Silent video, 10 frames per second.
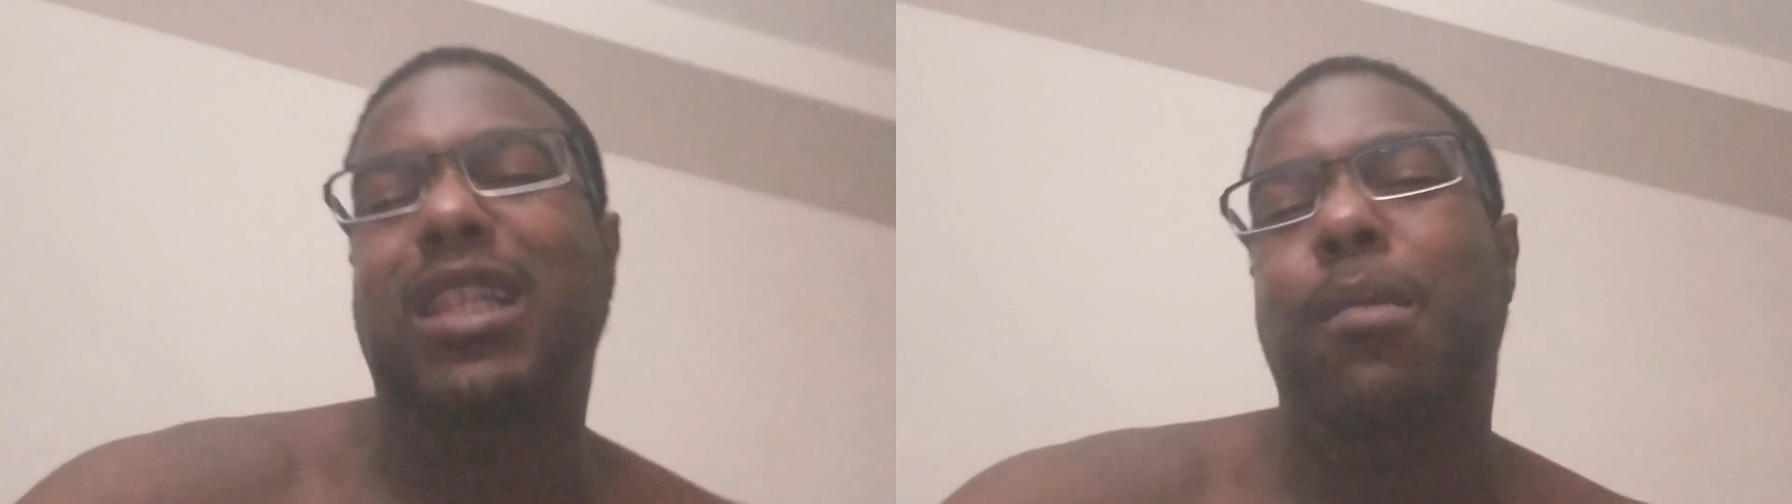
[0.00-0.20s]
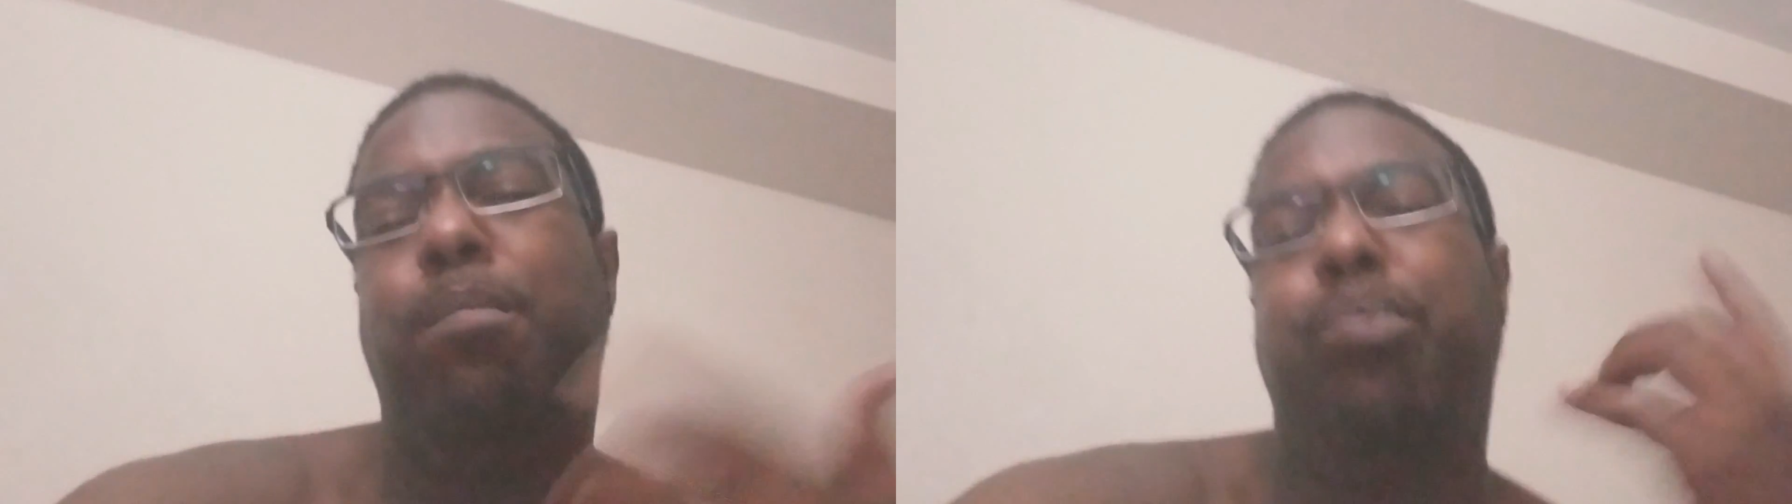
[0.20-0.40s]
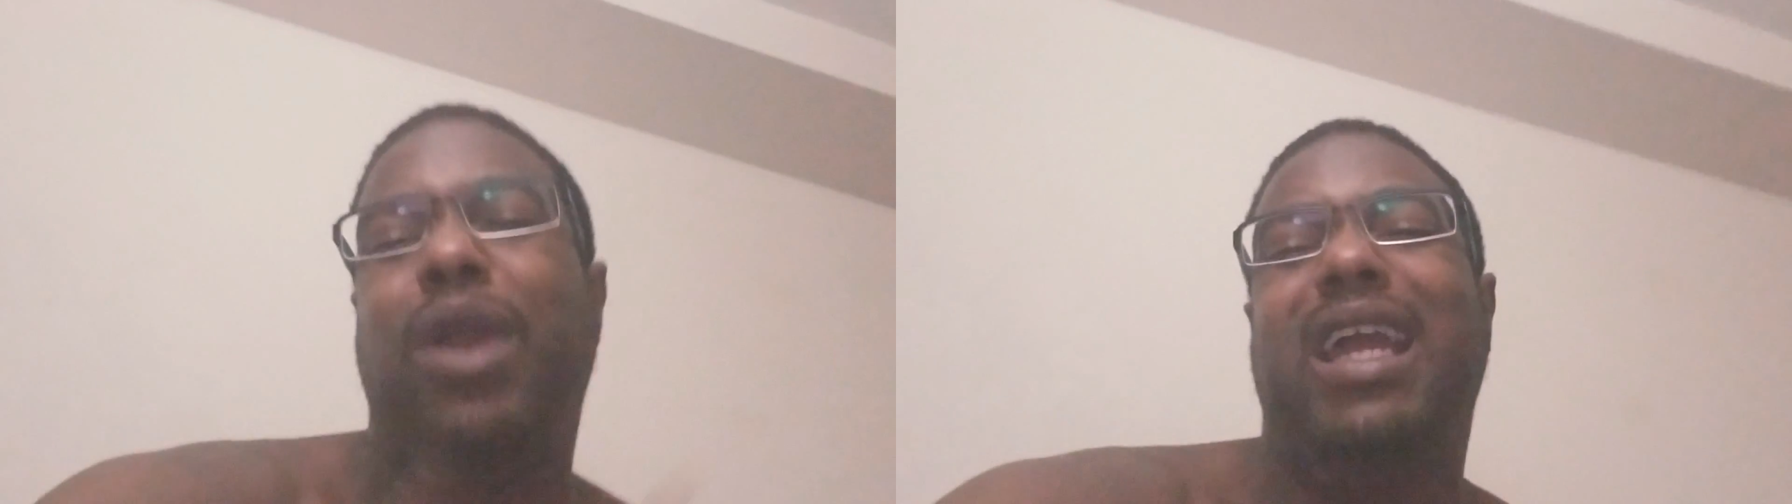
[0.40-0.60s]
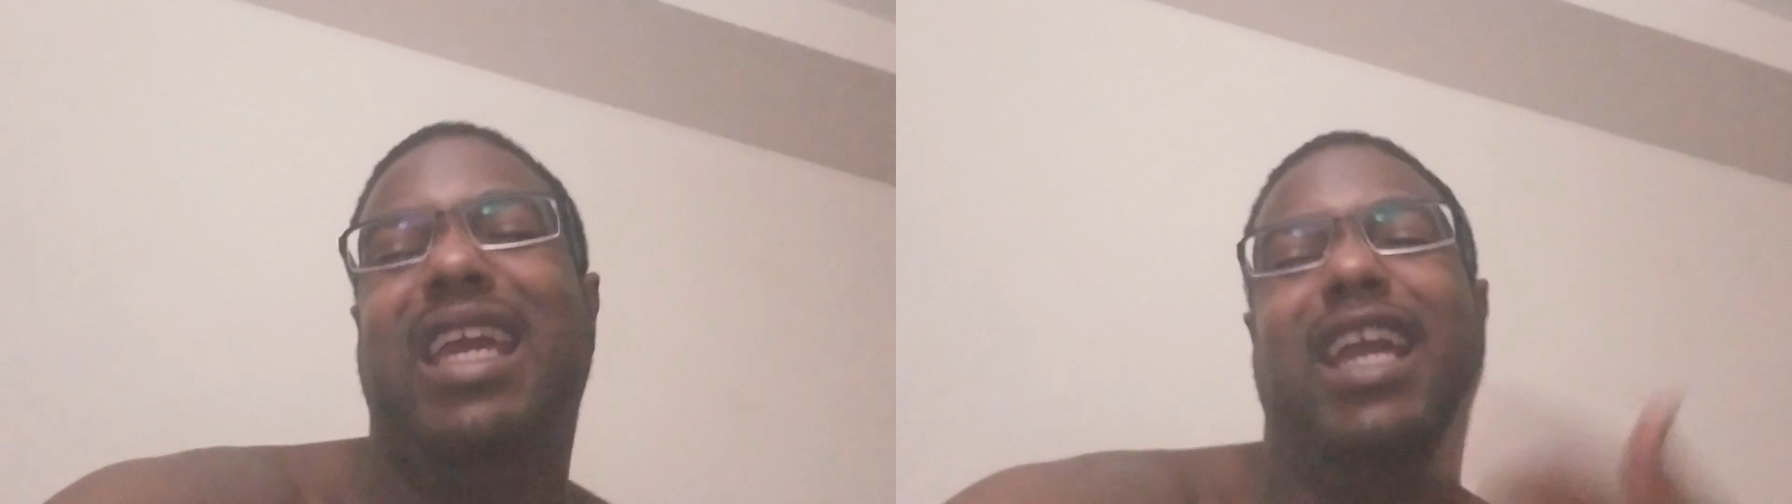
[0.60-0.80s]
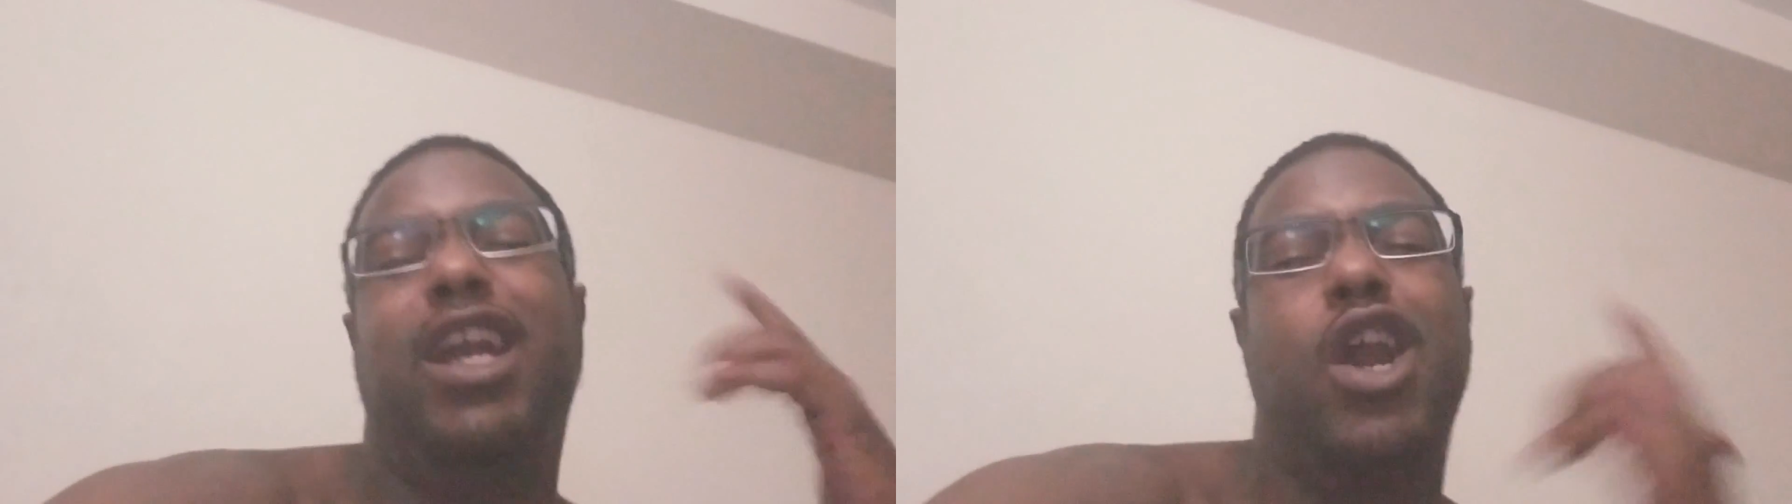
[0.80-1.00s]
I'm
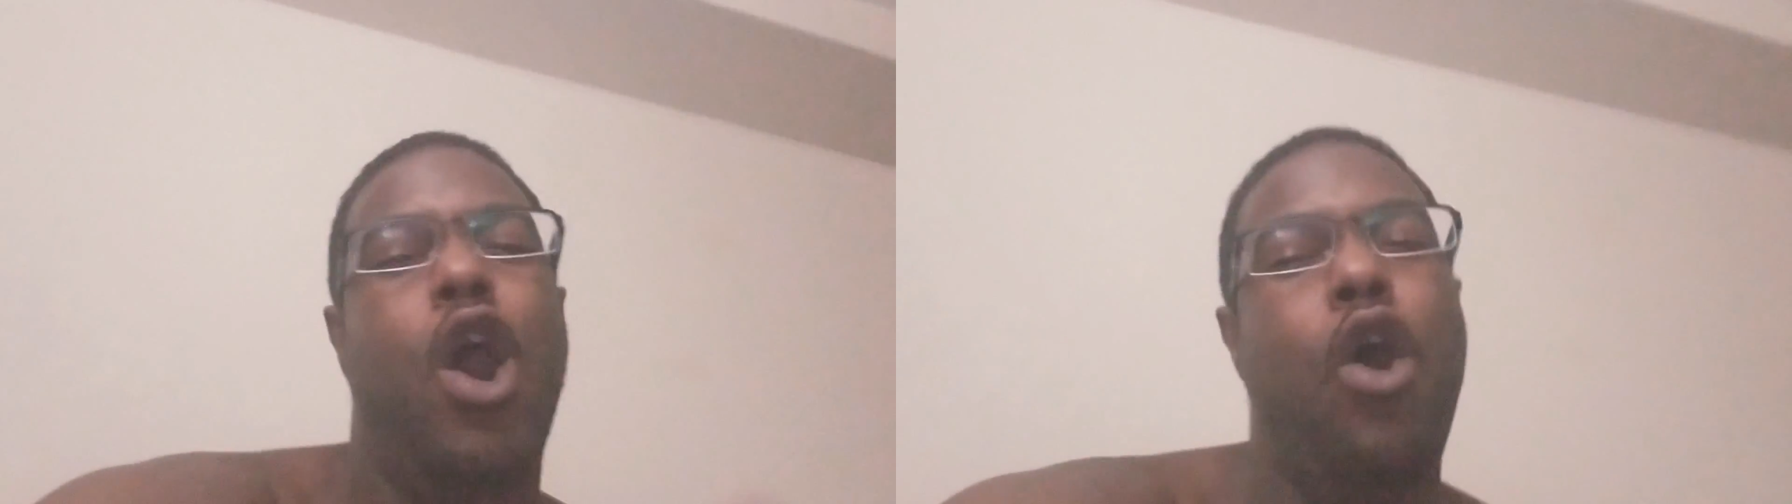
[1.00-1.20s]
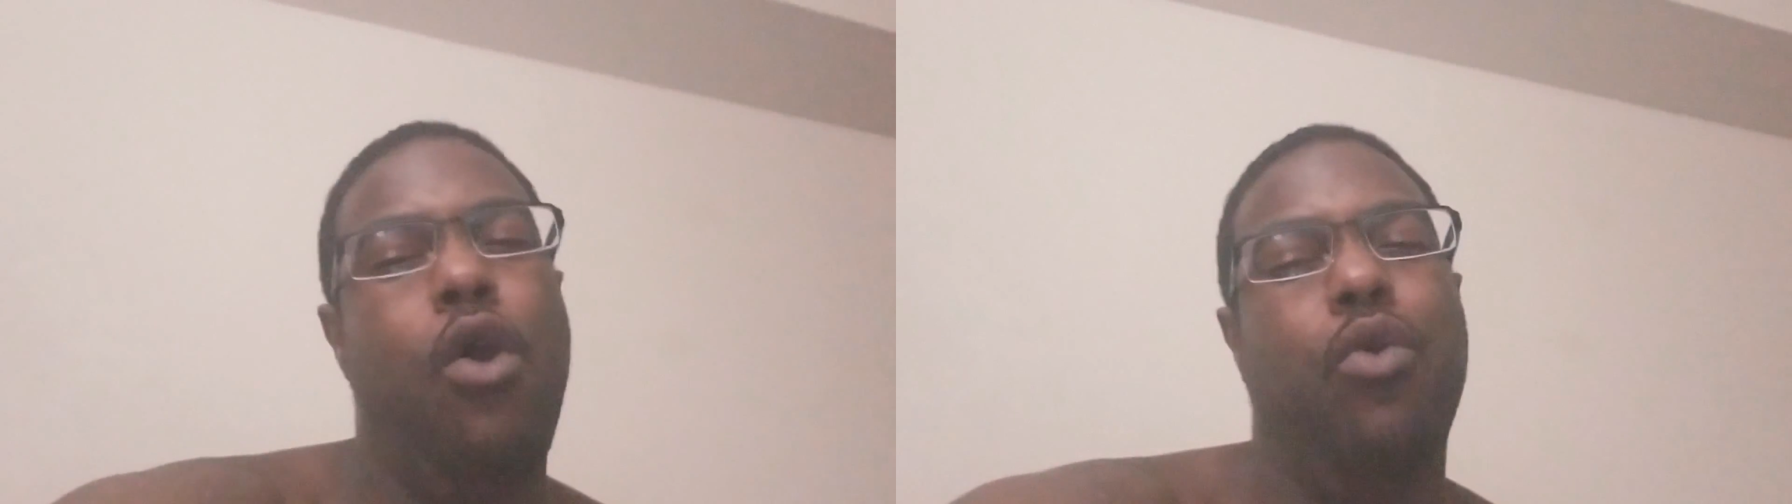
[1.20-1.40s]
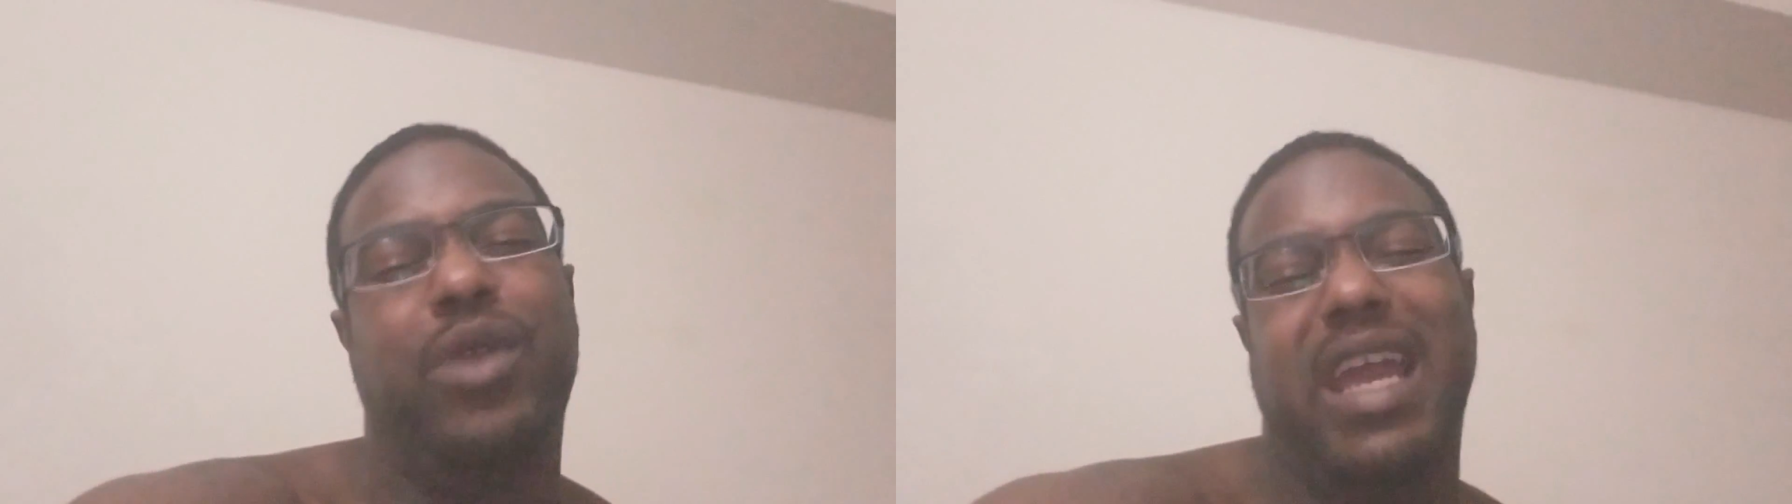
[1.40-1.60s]
breaking code.